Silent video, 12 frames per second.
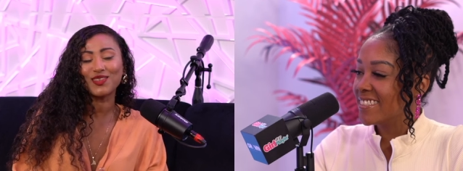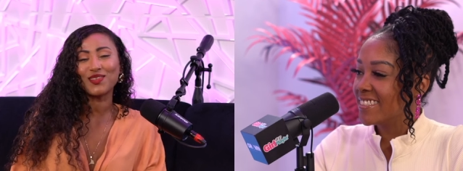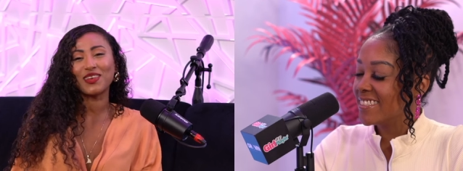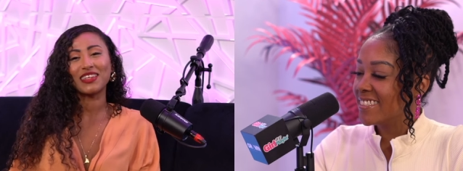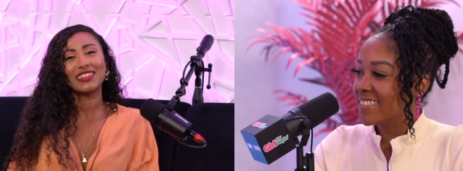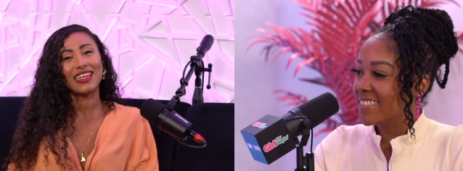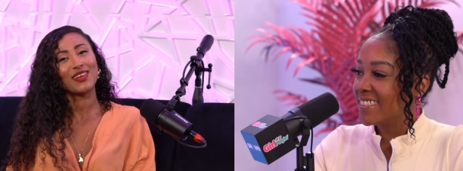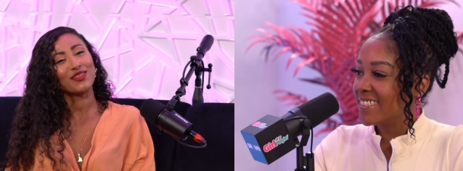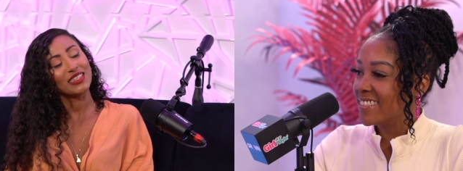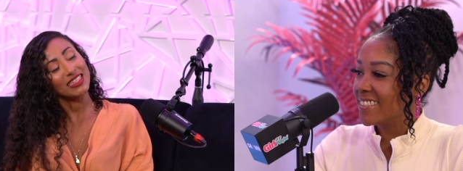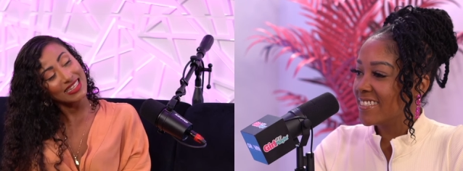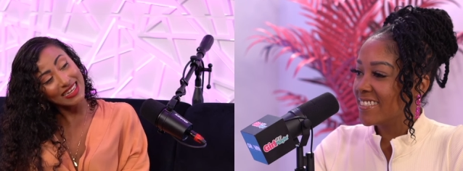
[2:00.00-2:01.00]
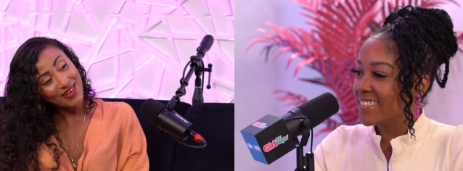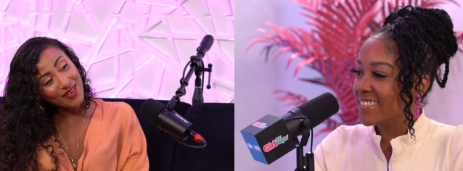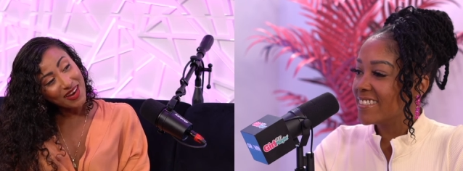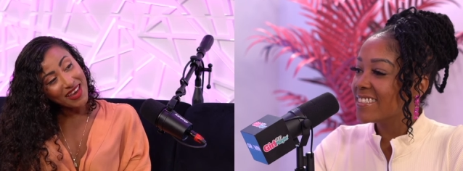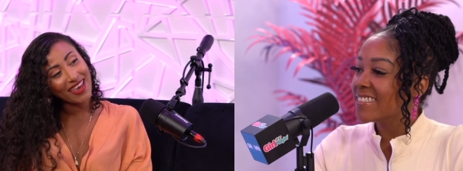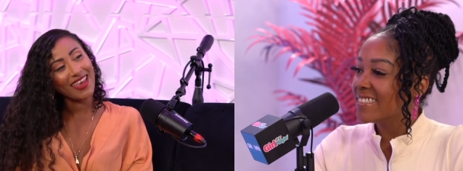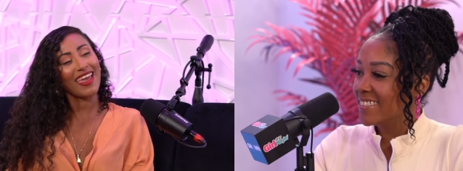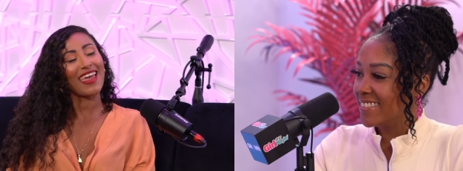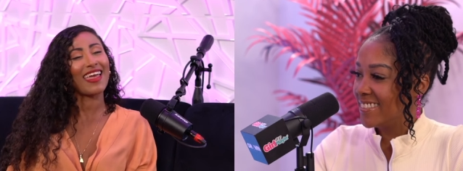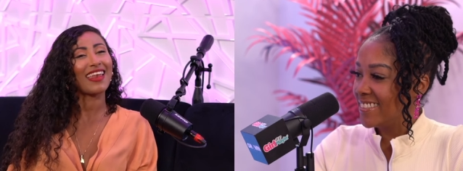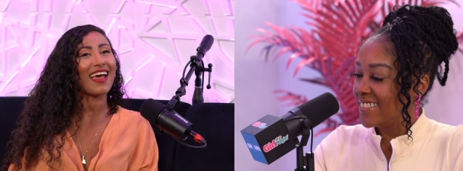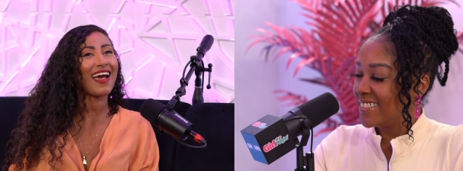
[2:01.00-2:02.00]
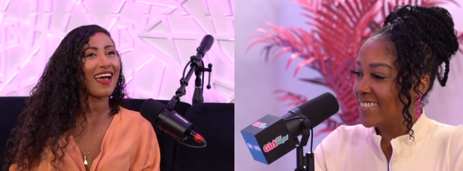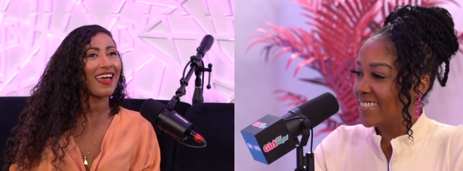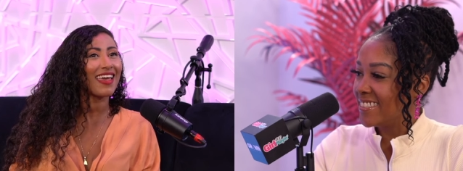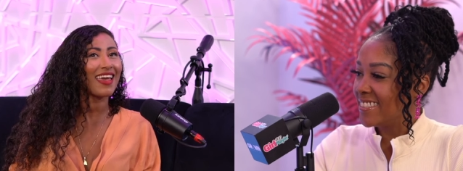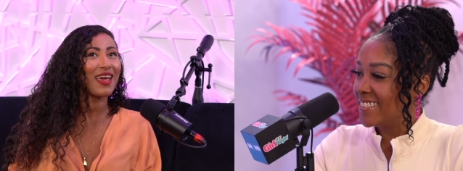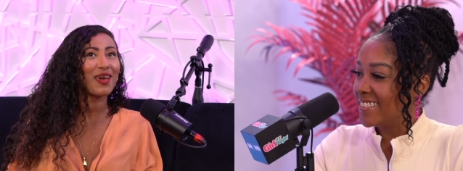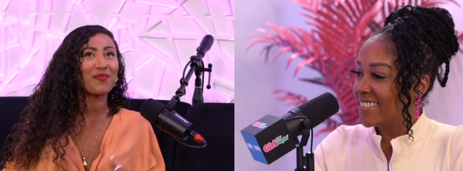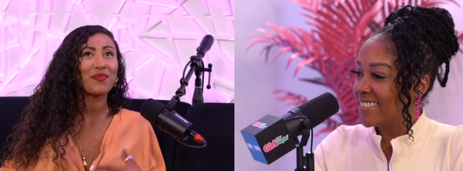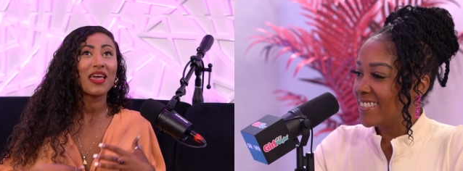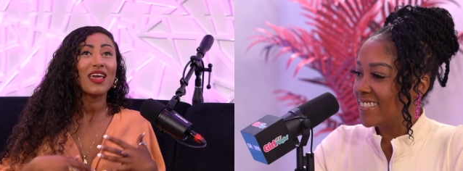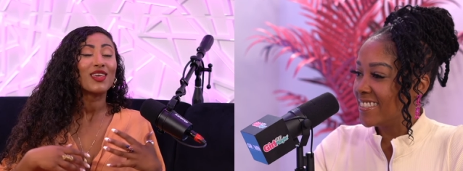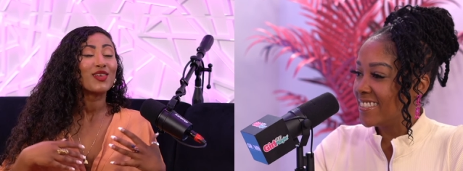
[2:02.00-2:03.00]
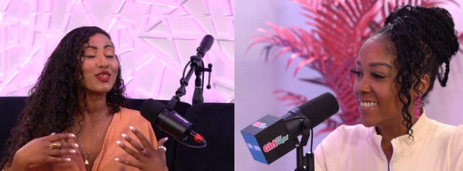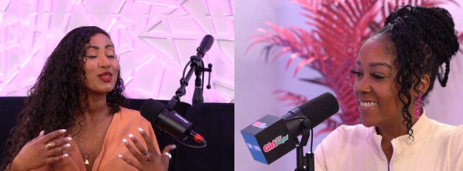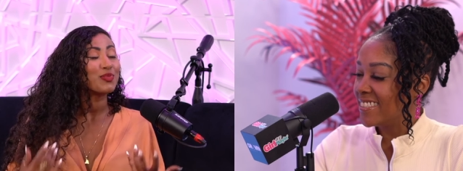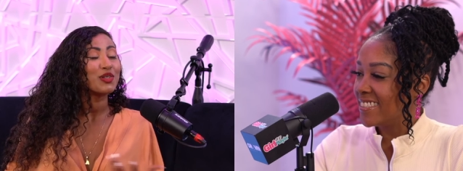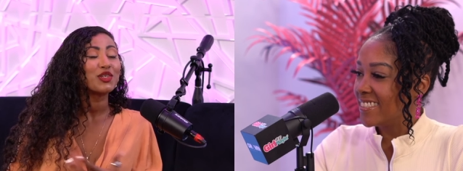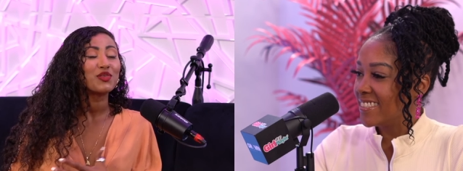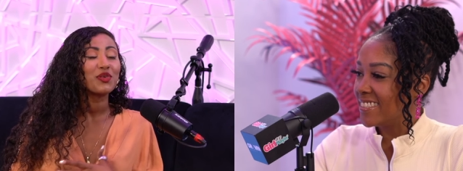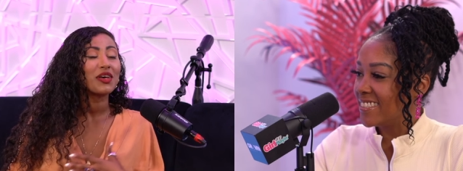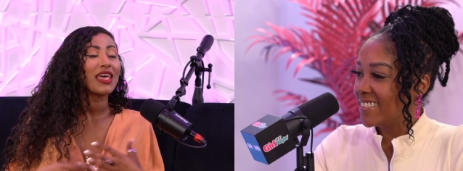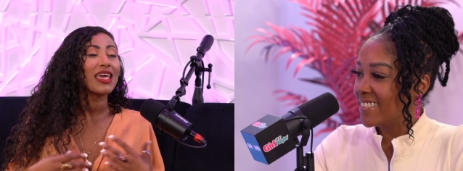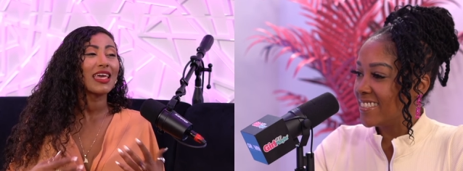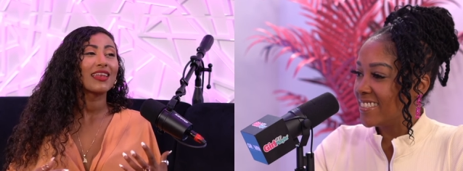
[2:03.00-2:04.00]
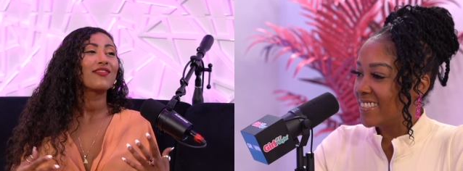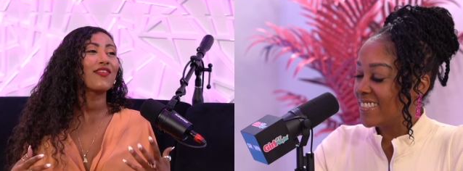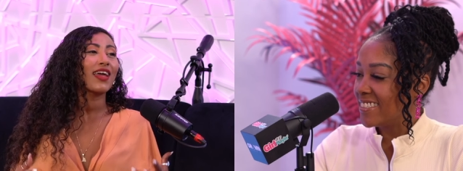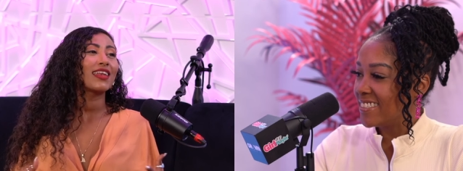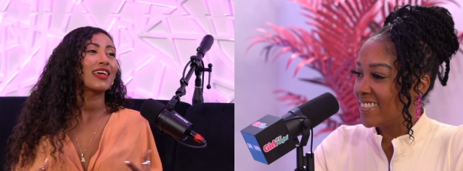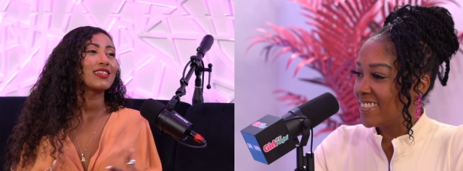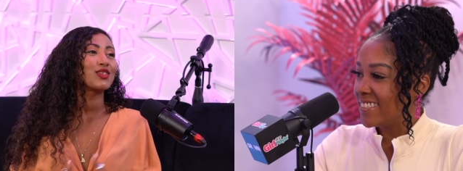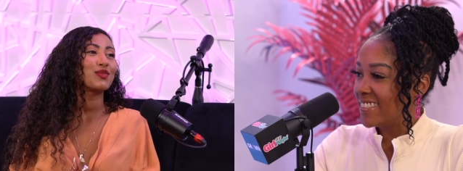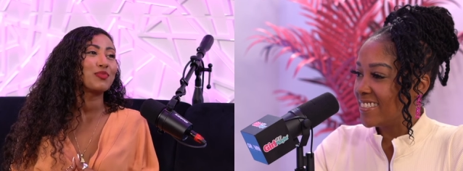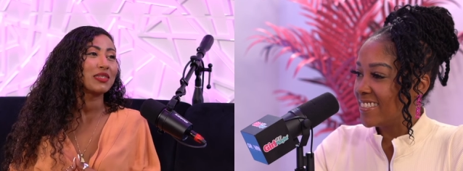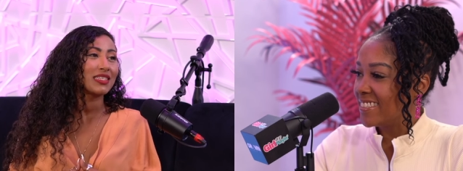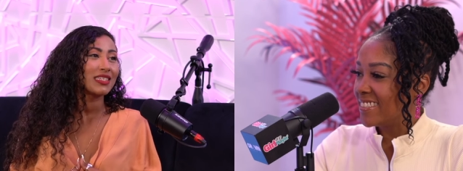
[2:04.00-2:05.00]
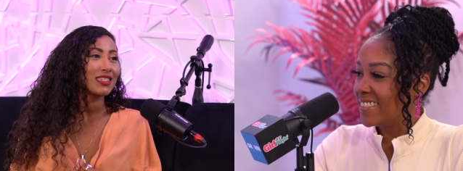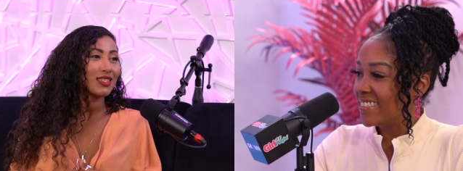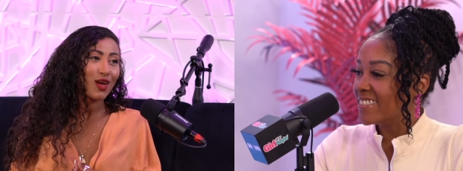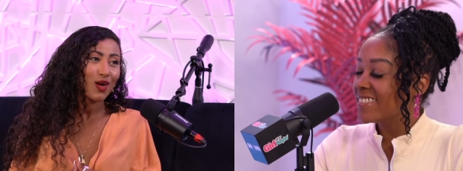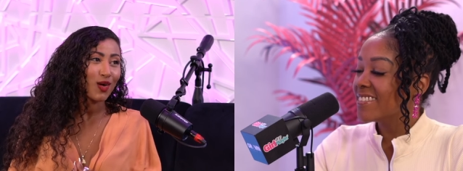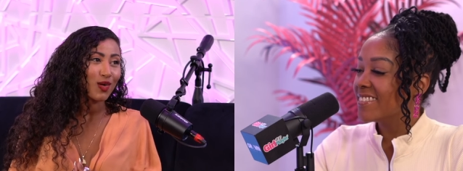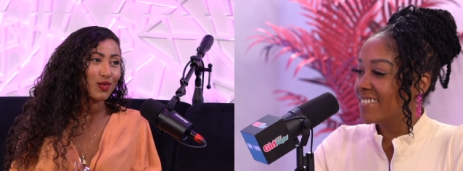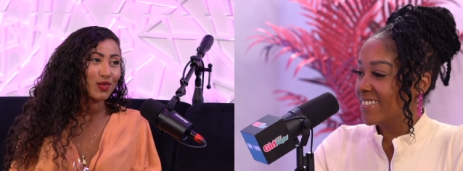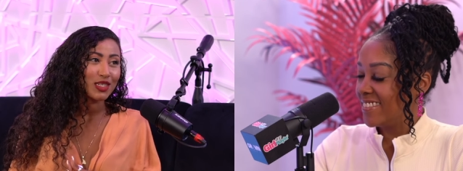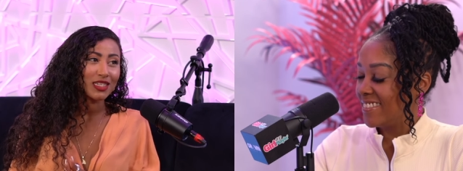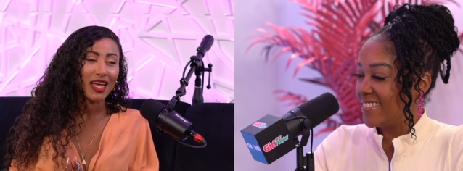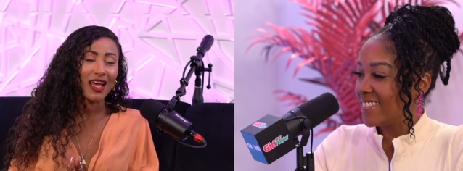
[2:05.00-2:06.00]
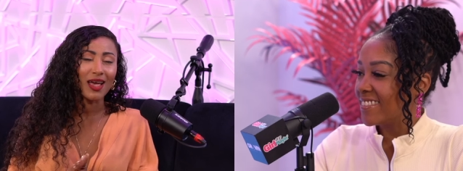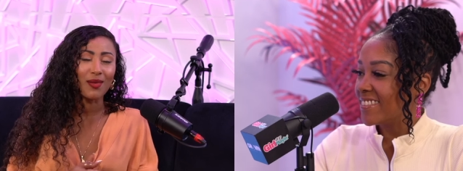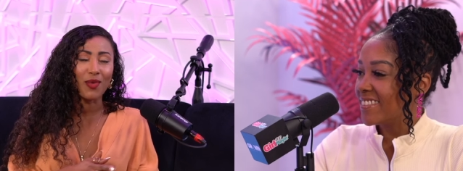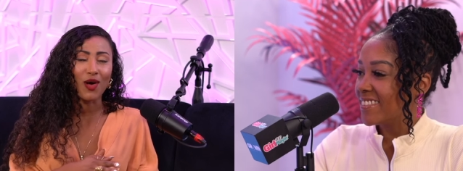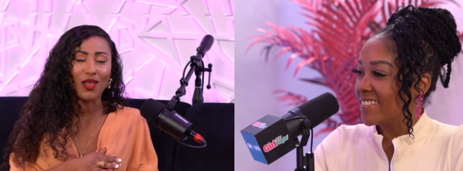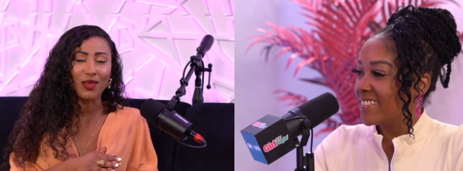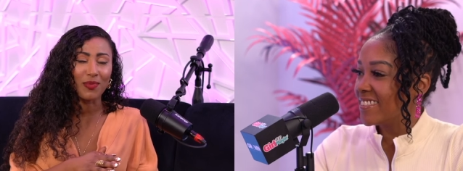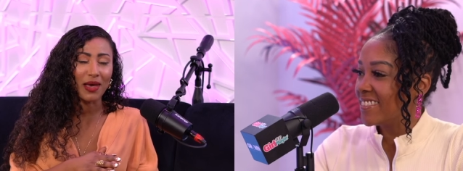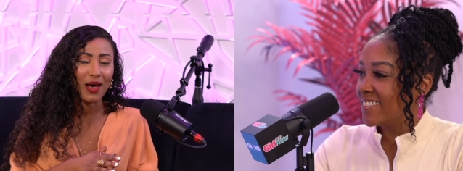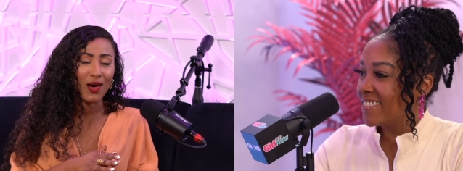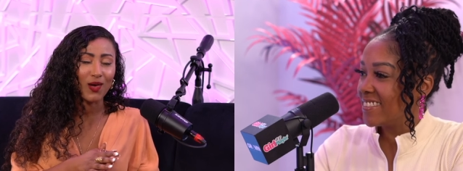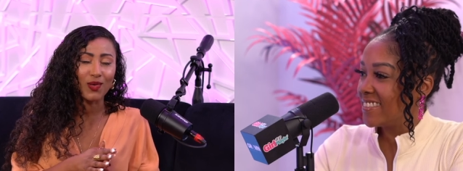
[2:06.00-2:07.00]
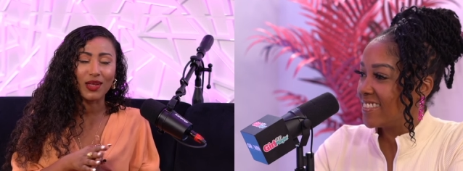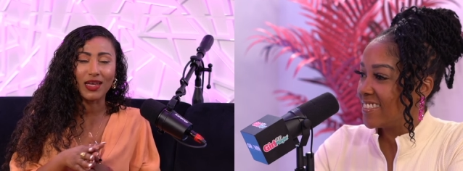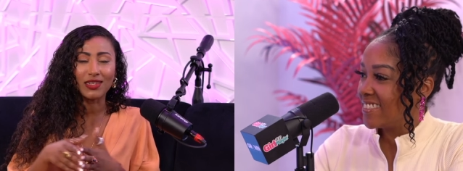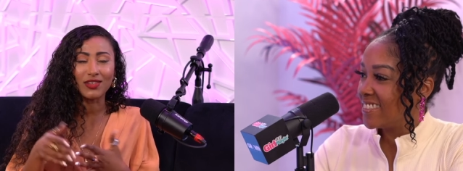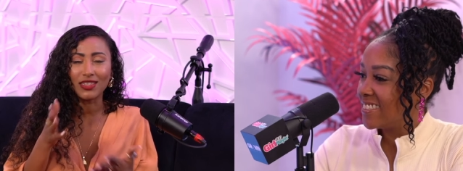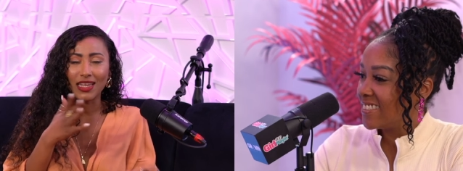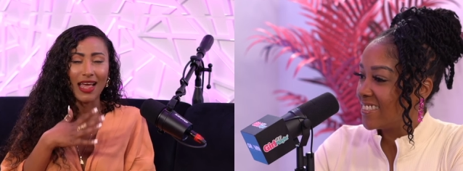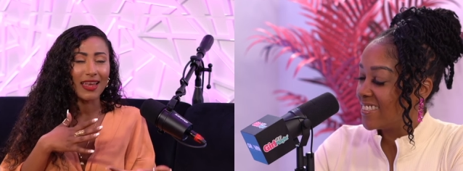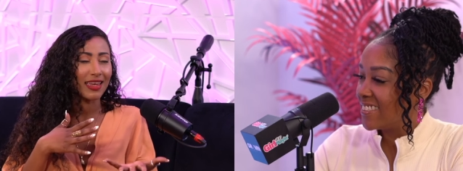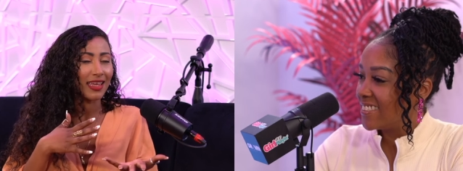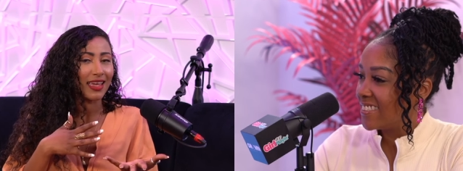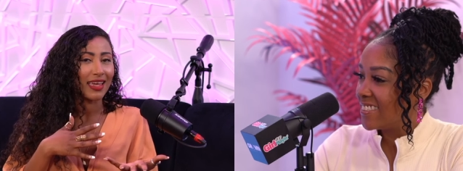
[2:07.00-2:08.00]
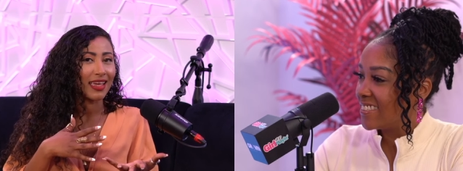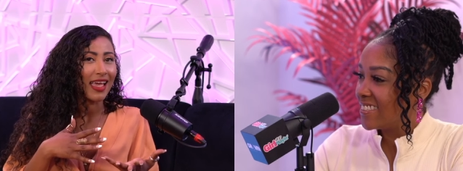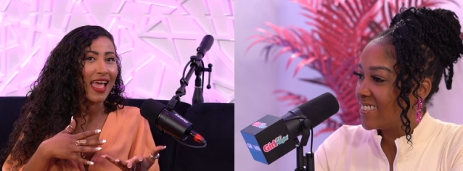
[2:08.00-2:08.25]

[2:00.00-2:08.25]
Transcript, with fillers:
Speaker 1: known as Sacred Secret, and I am your spiritual and financial business coach. I'm all about understanding